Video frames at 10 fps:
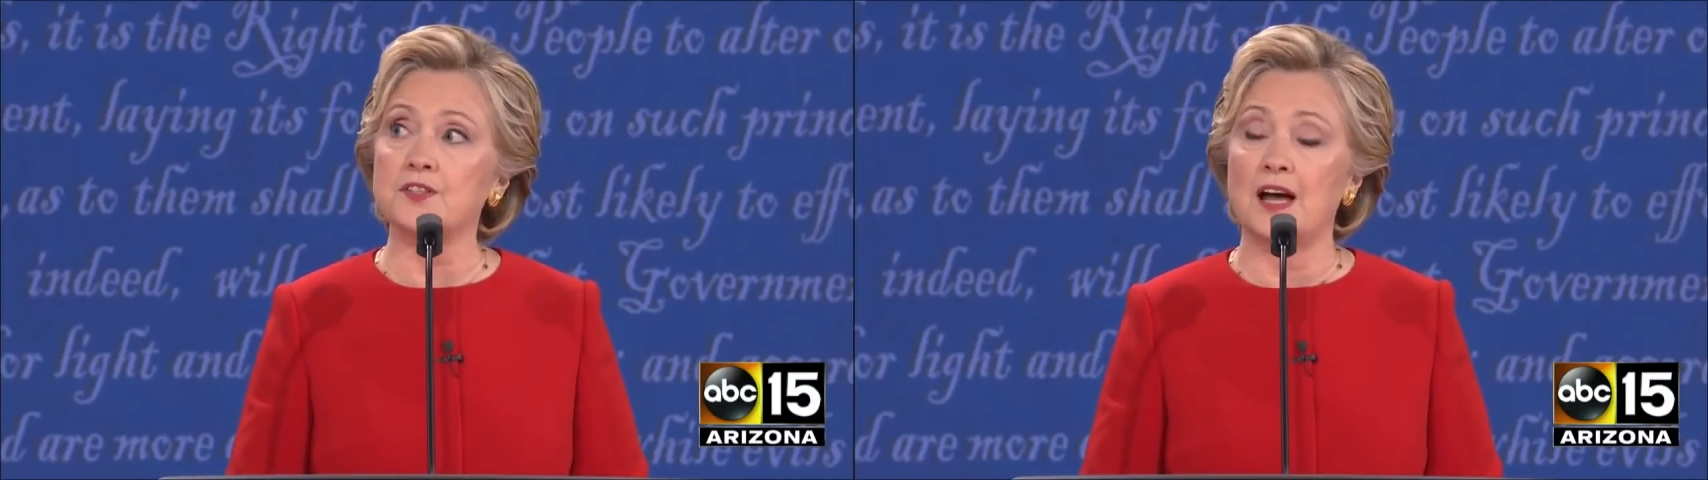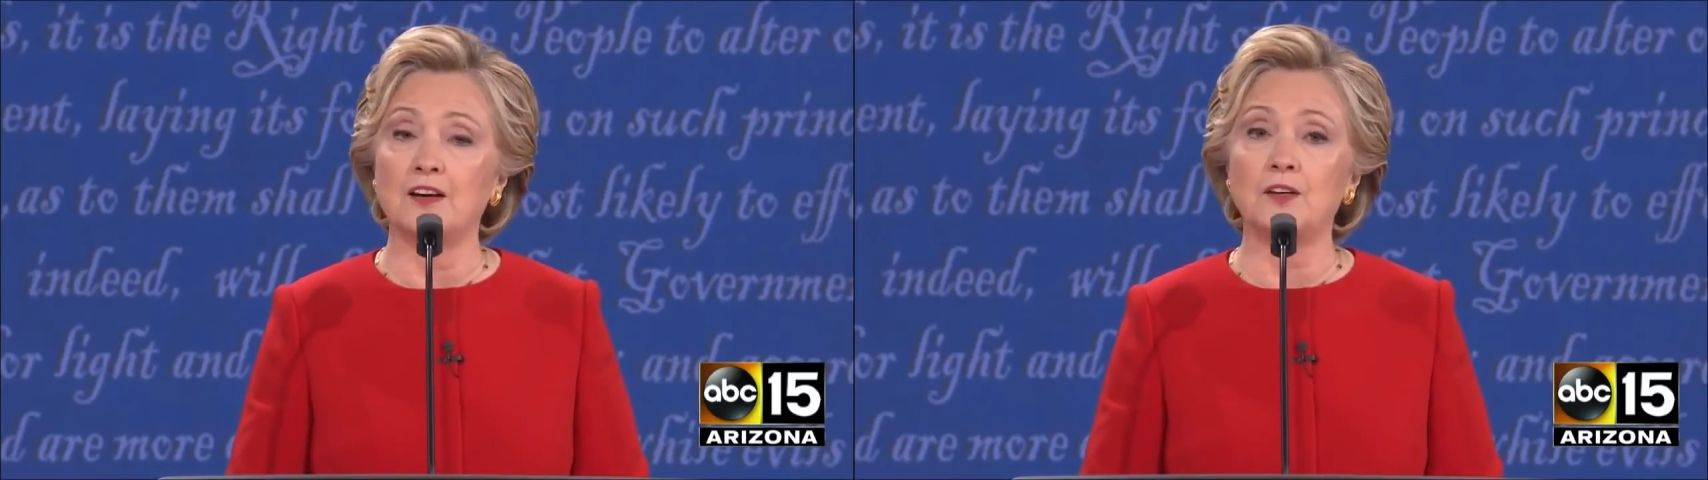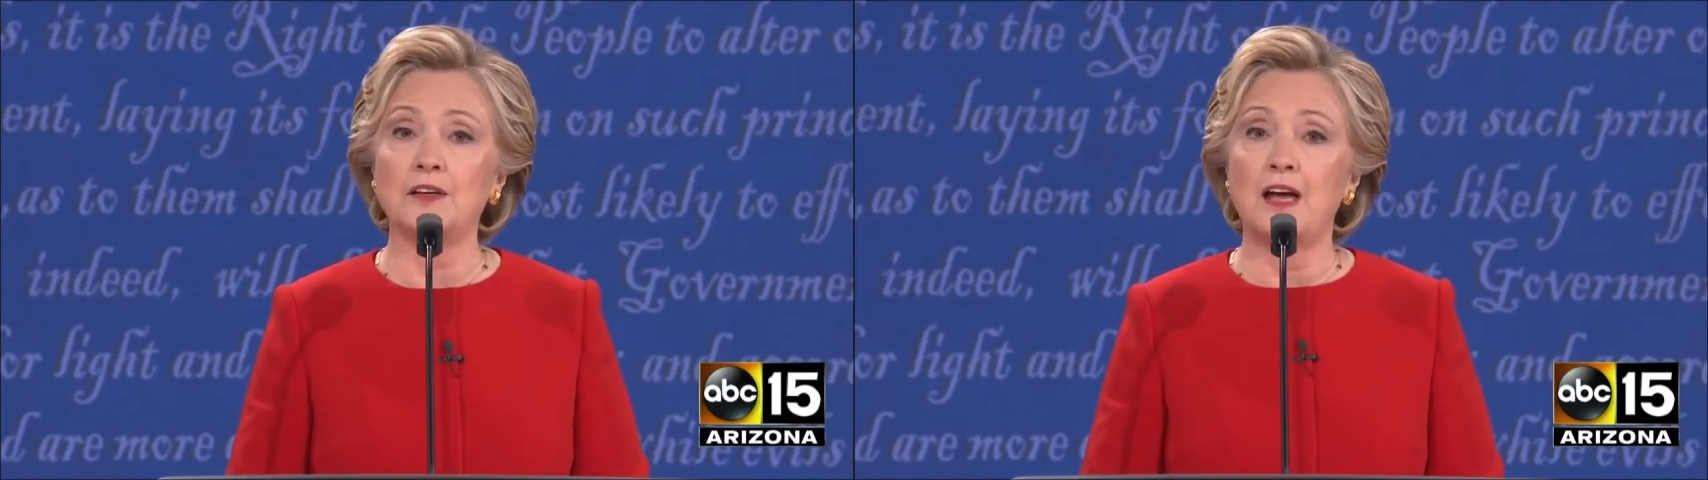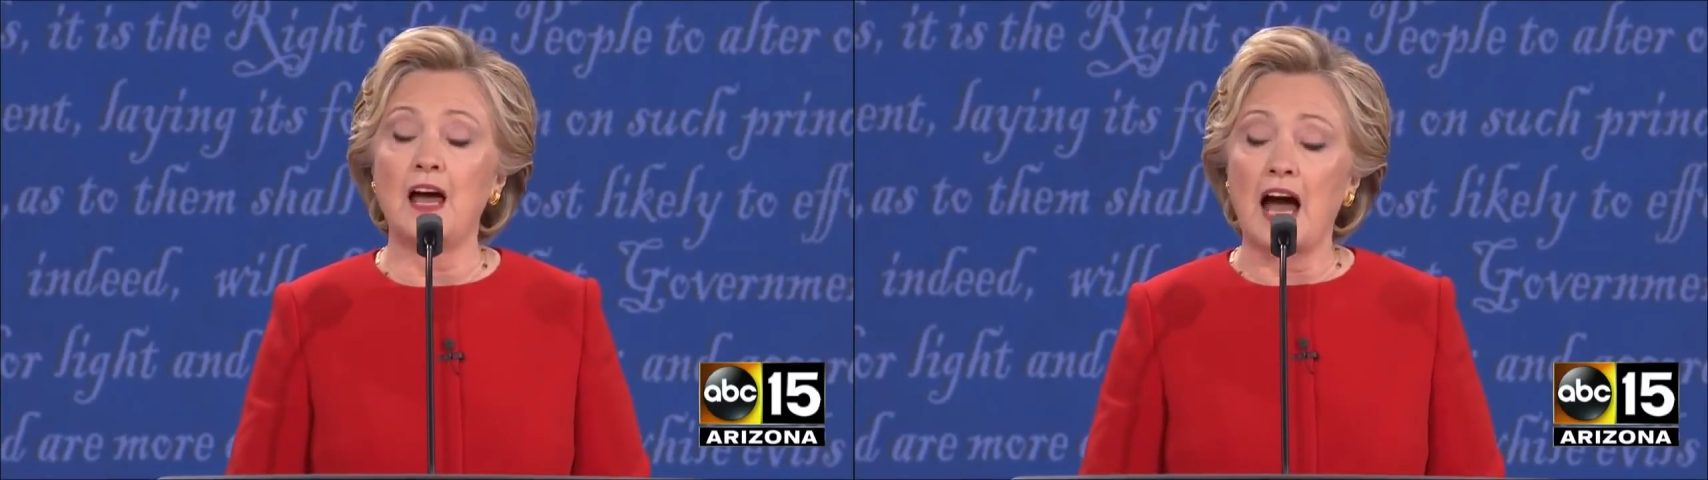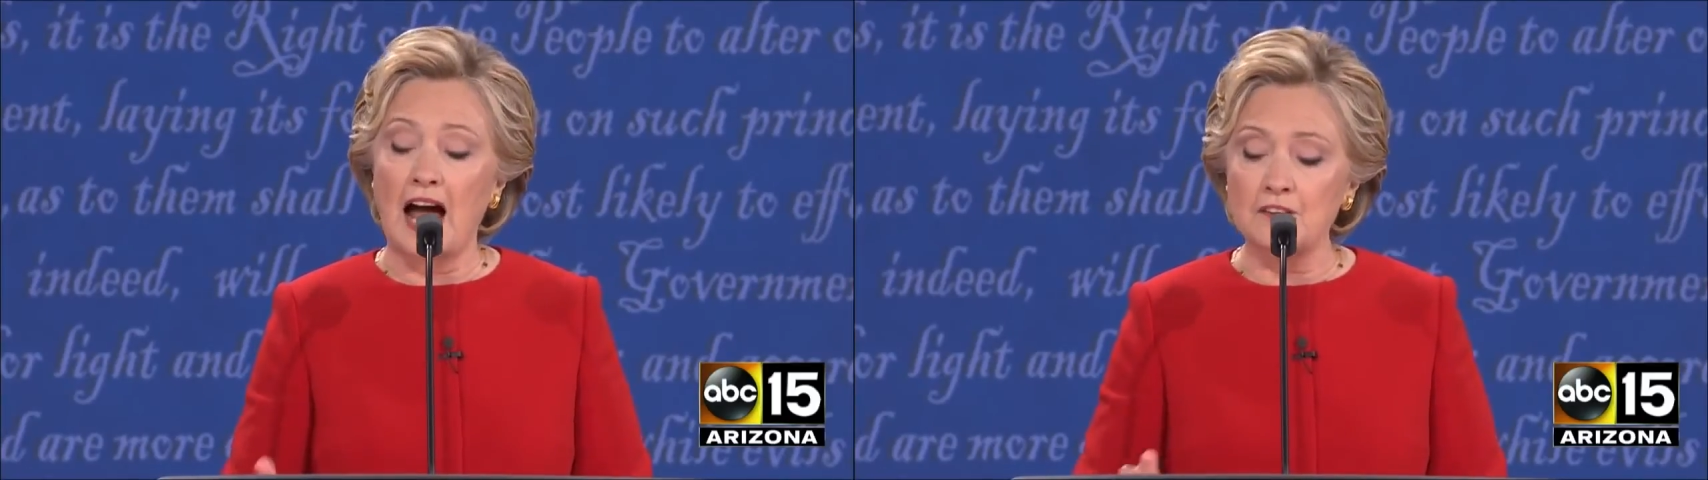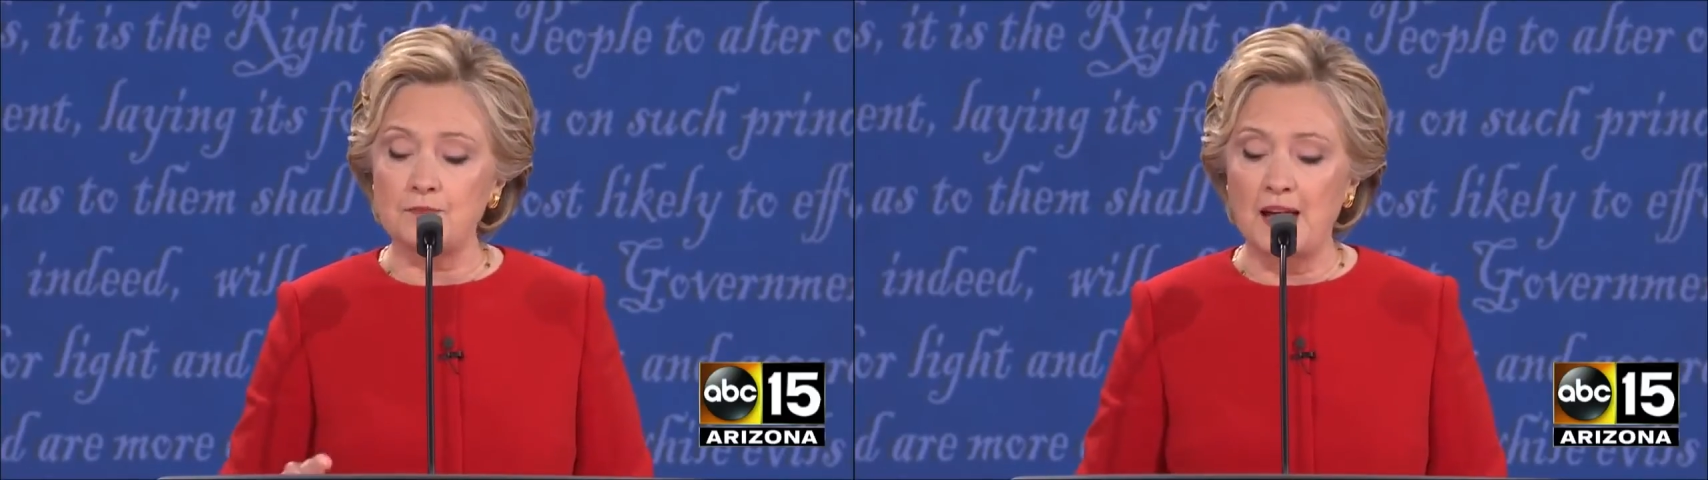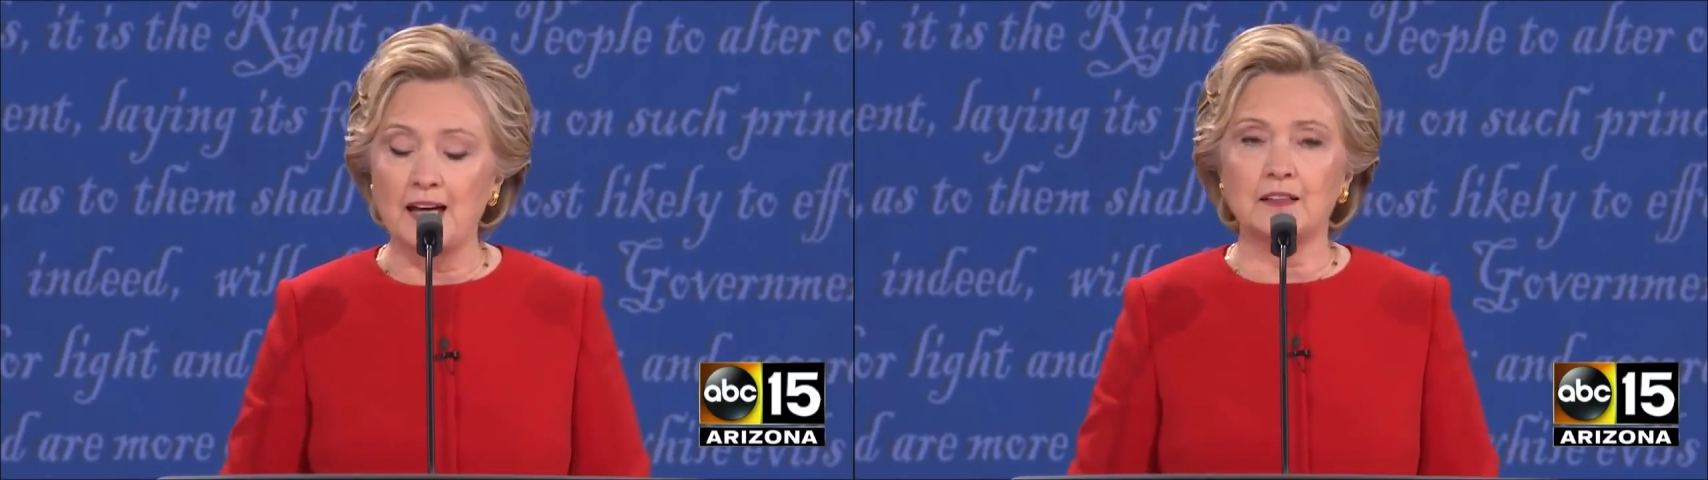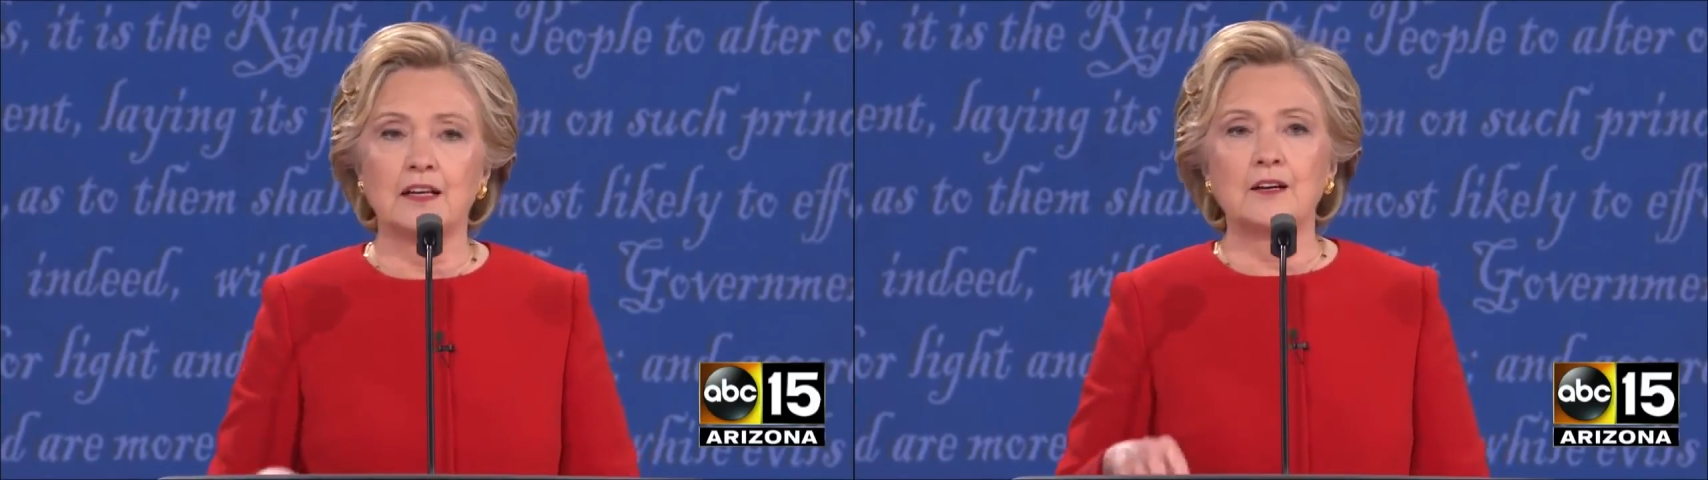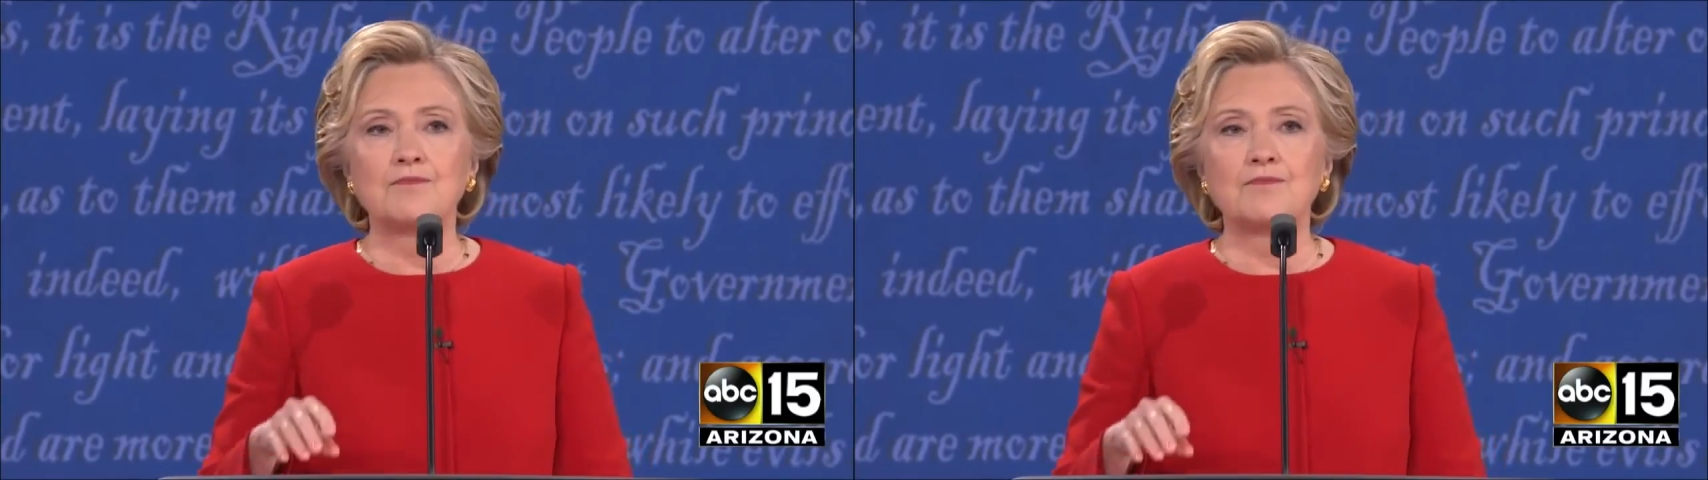Donald. I've met